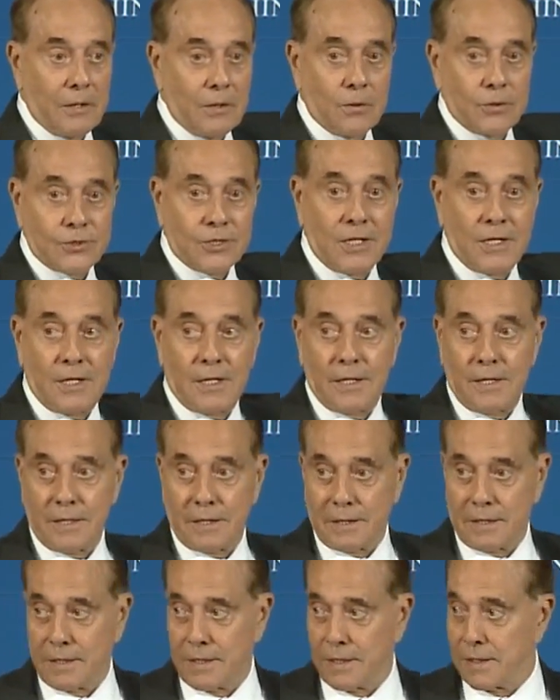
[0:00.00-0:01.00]

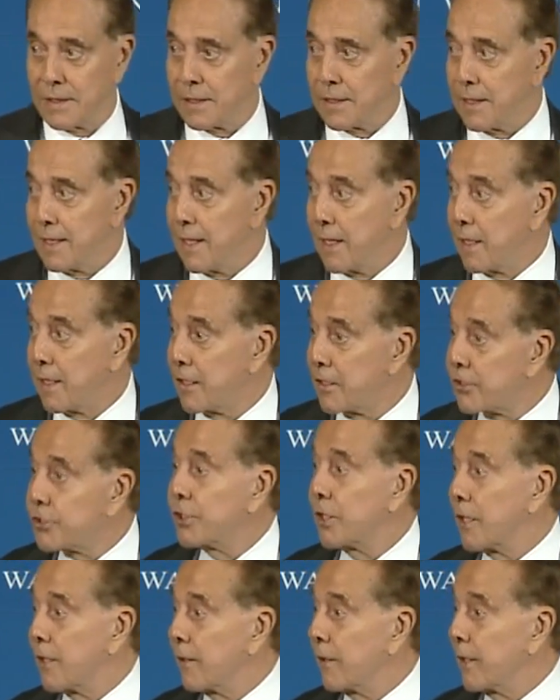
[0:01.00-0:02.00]
Jose and his
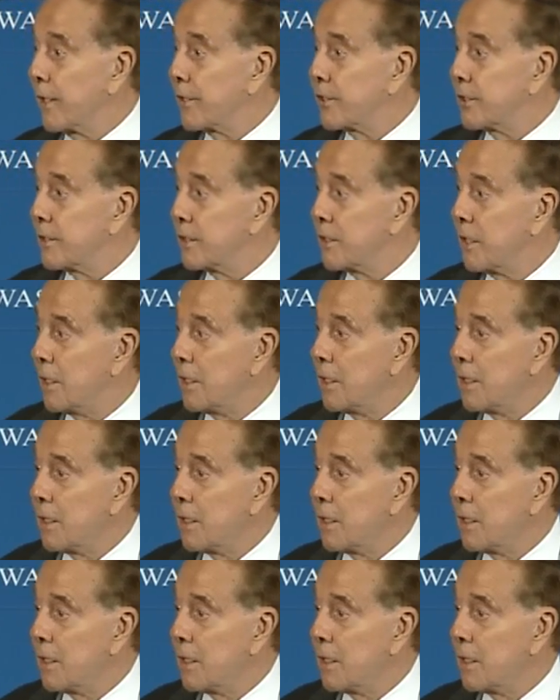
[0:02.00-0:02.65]
generation,